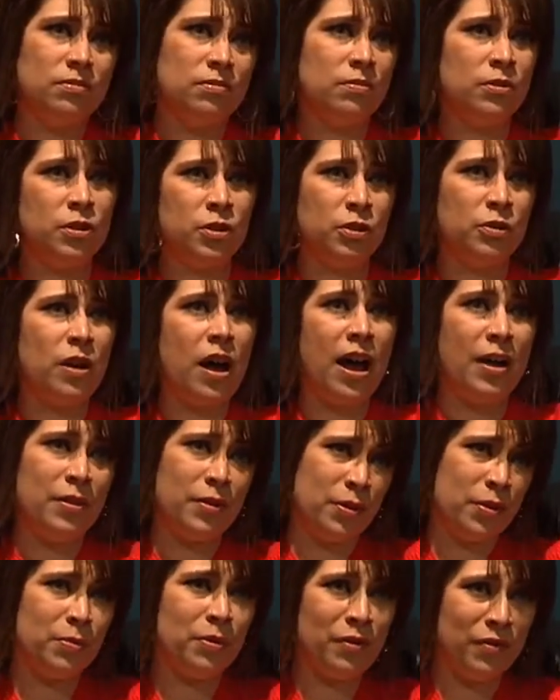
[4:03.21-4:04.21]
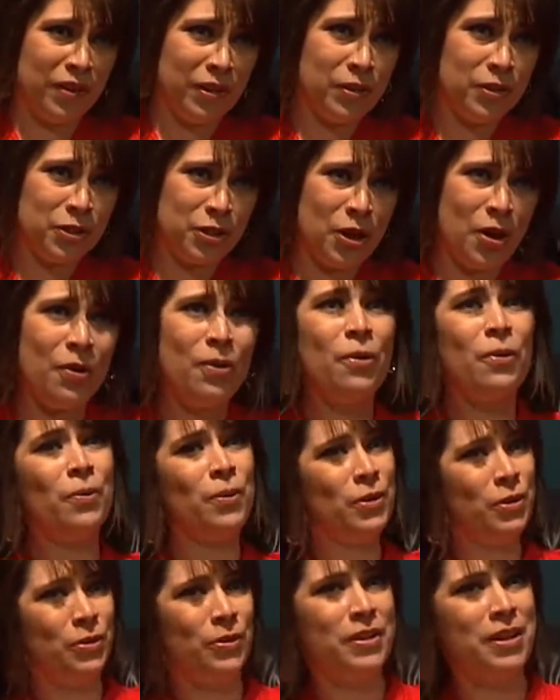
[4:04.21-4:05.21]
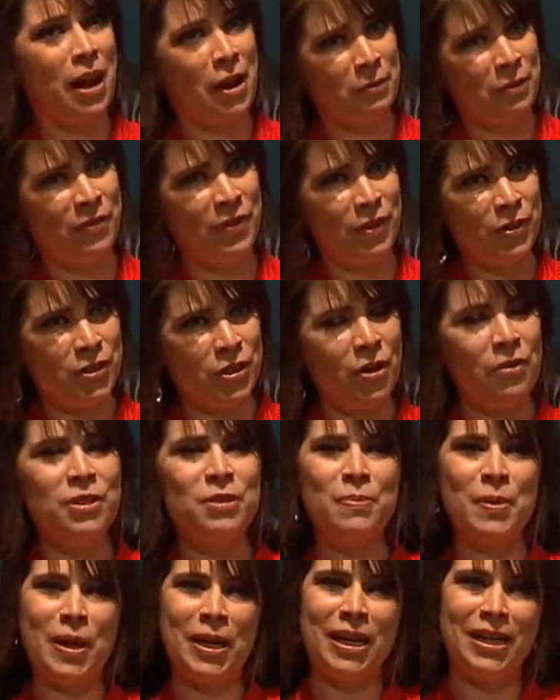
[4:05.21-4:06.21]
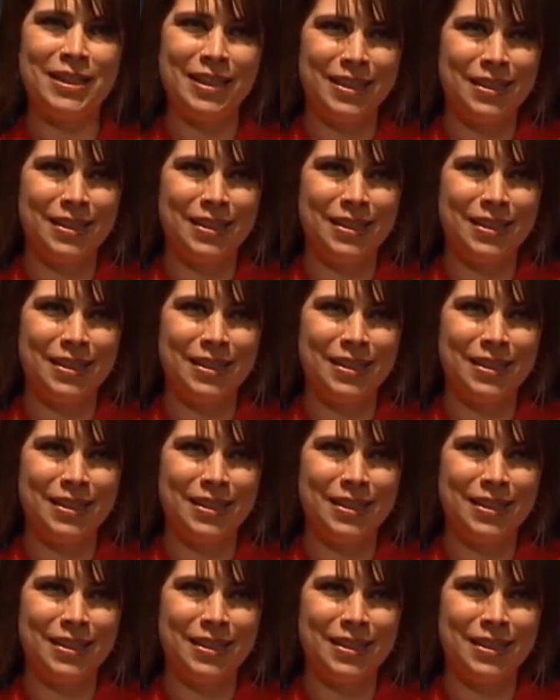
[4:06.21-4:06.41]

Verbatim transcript: We'll do either the reveal show or we'll do a non-reveal show, depending on the